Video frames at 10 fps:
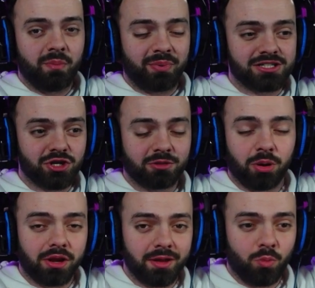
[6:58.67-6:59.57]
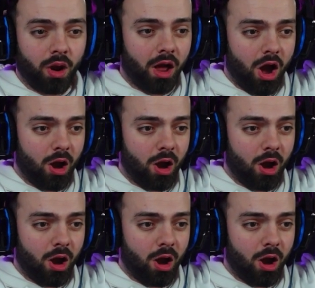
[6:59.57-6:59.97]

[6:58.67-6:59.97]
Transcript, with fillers: He's only put it in one arm.